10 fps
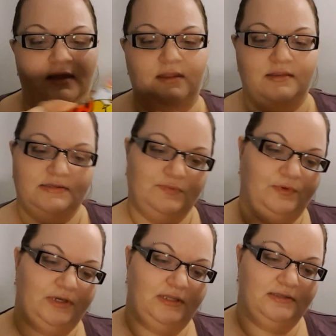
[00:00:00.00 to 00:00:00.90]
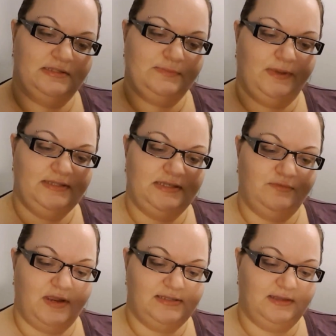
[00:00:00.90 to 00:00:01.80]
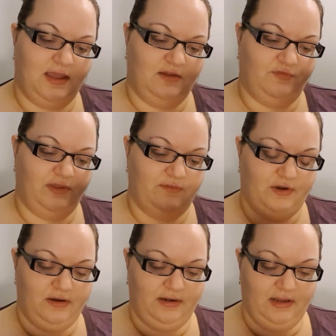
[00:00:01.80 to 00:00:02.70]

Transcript: and this one is spicy rice cake flavor.